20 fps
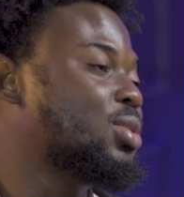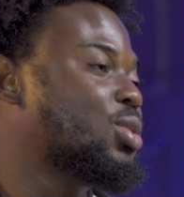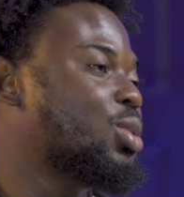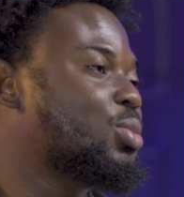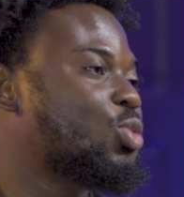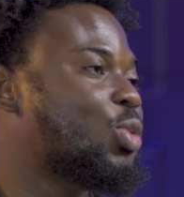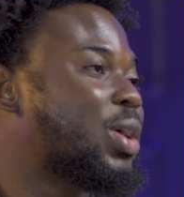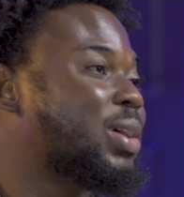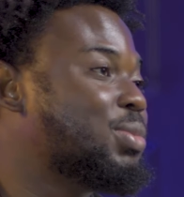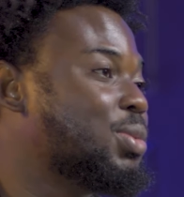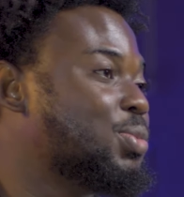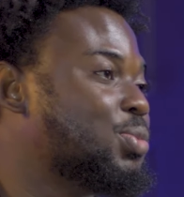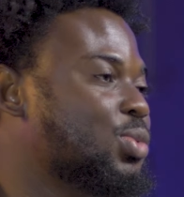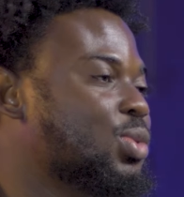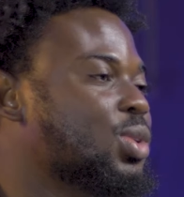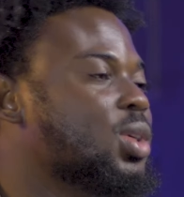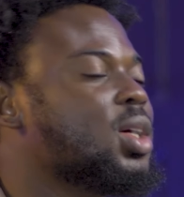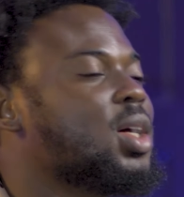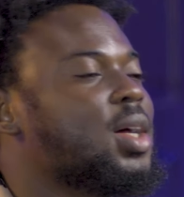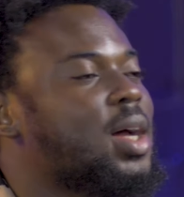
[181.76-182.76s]
come white yeah. people
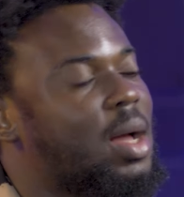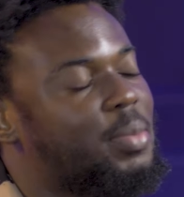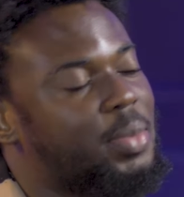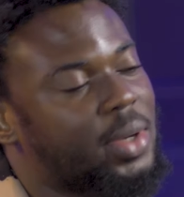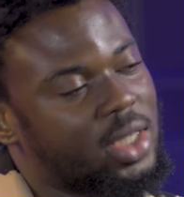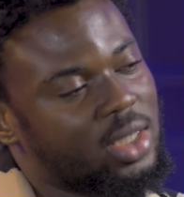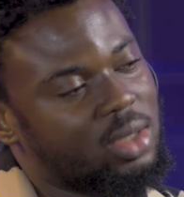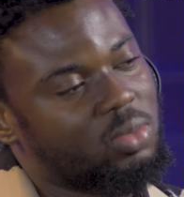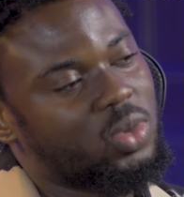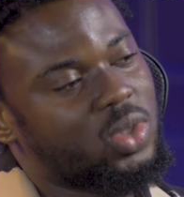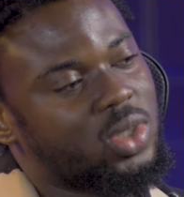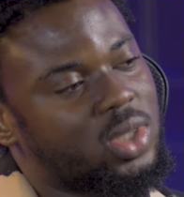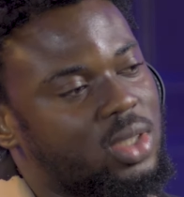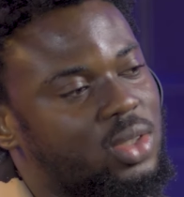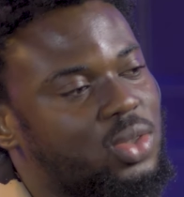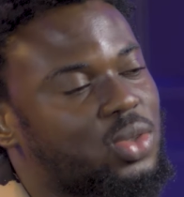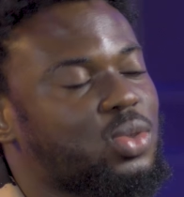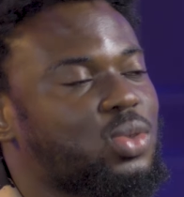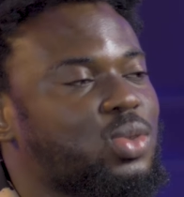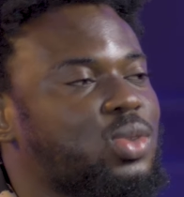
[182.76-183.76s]
and making the music.
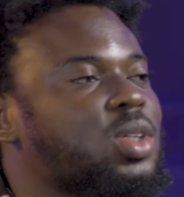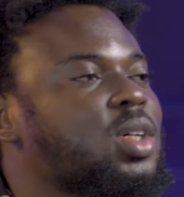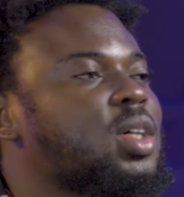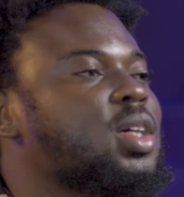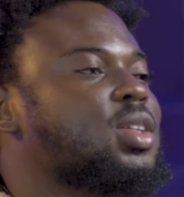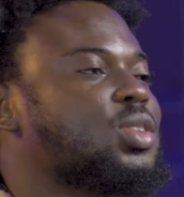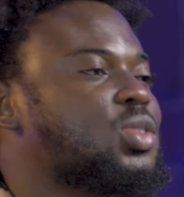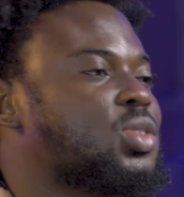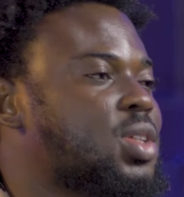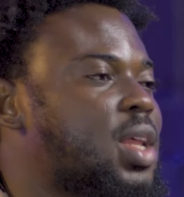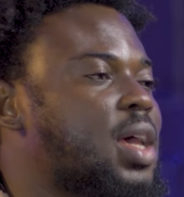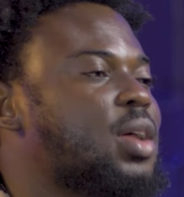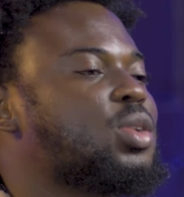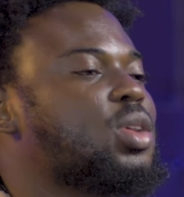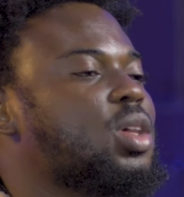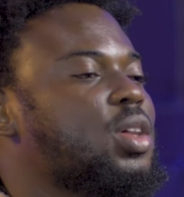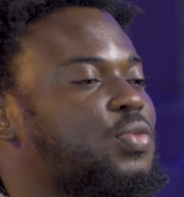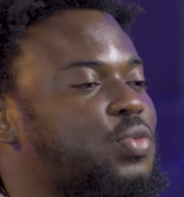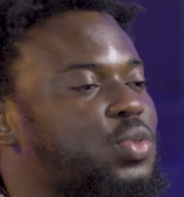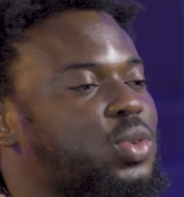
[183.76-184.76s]
So she's like, okay,
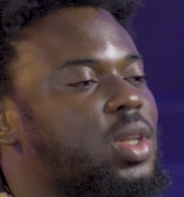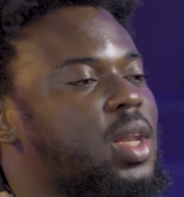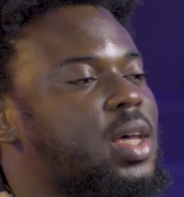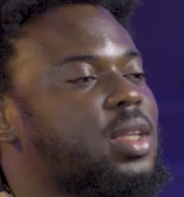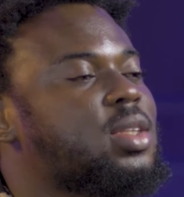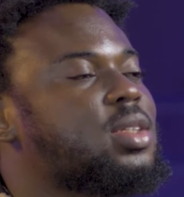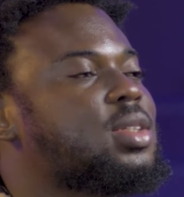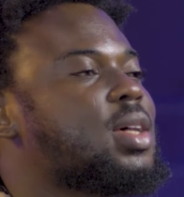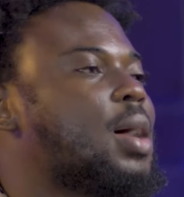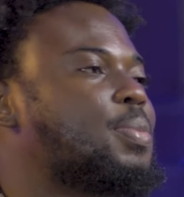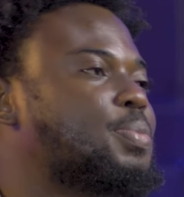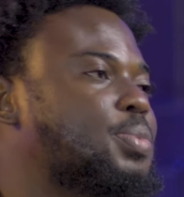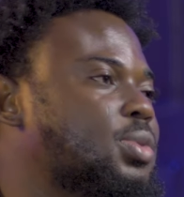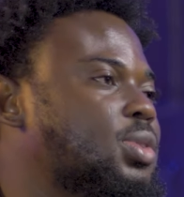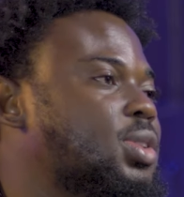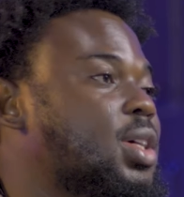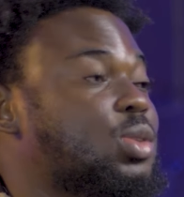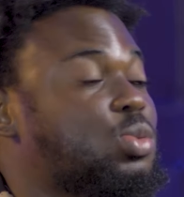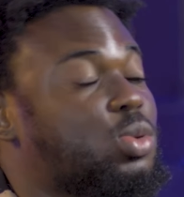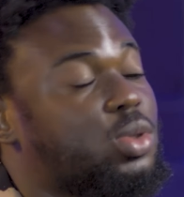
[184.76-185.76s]
if we let this happen,
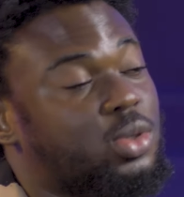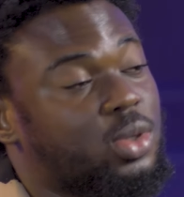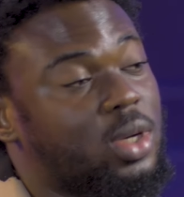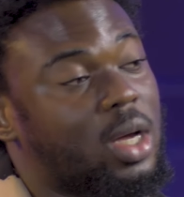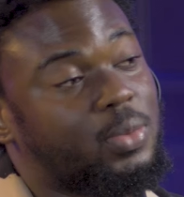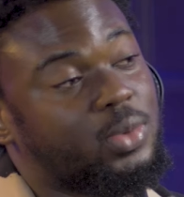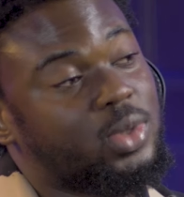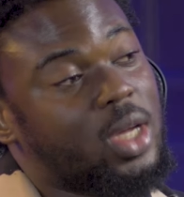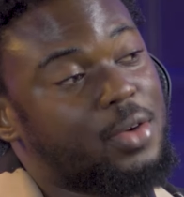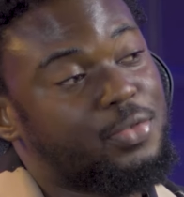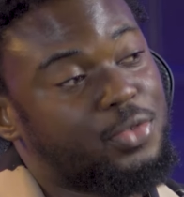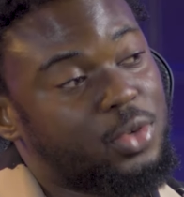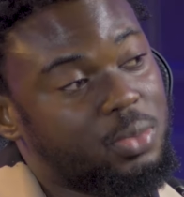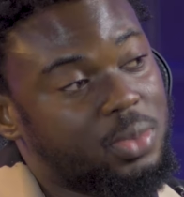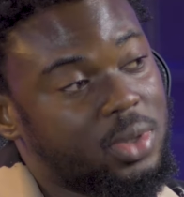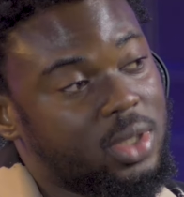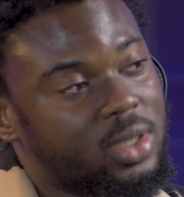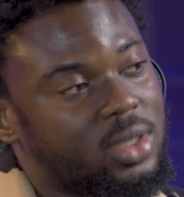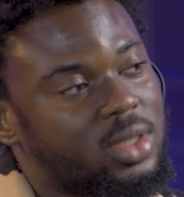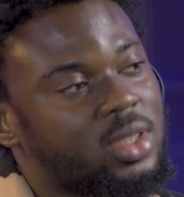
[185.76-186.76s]
that's what's going to happen to Afrobeat.
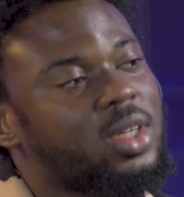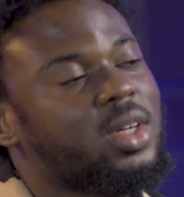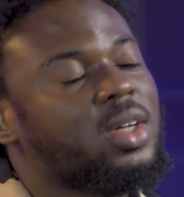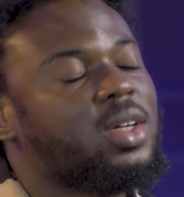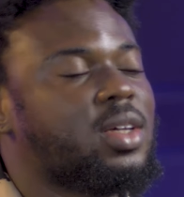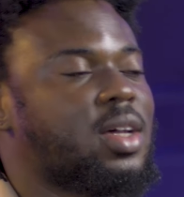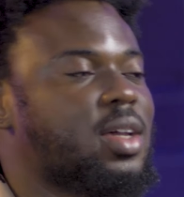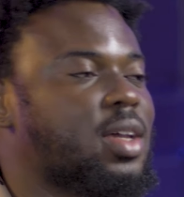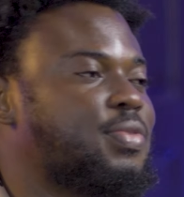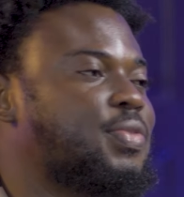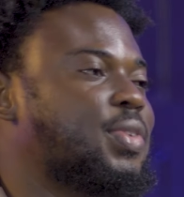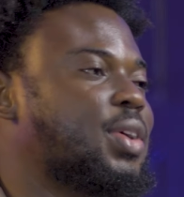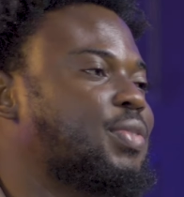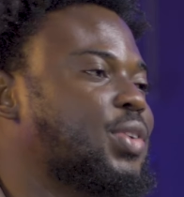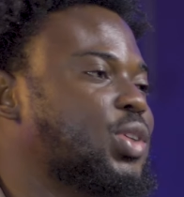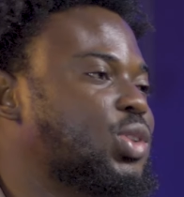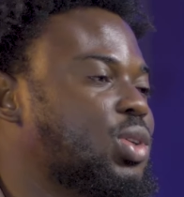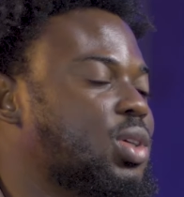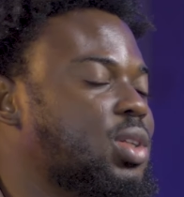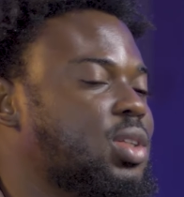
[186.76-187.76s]

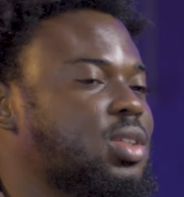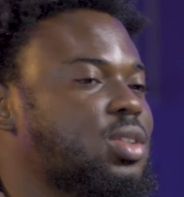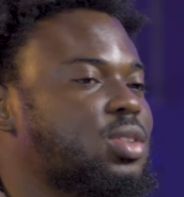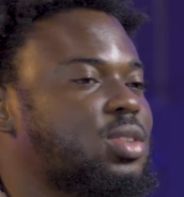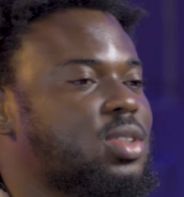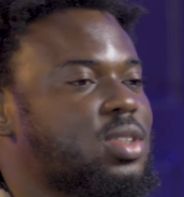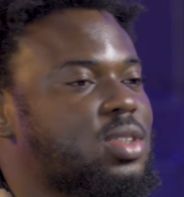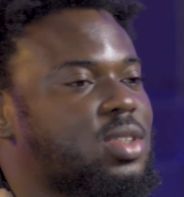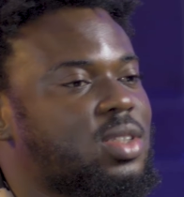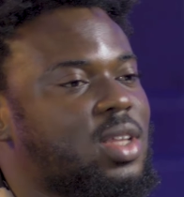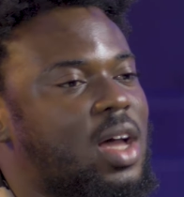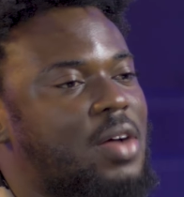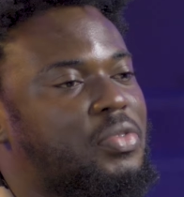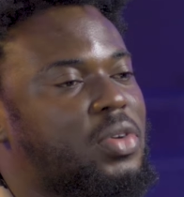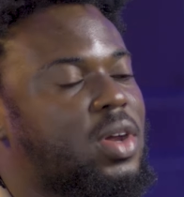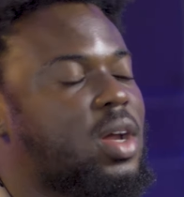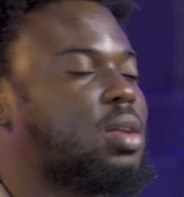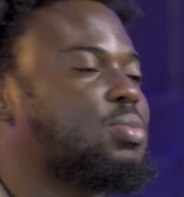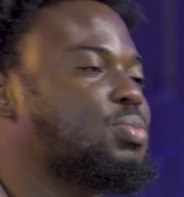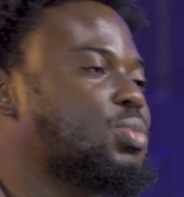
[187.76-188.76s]
Eventually, this African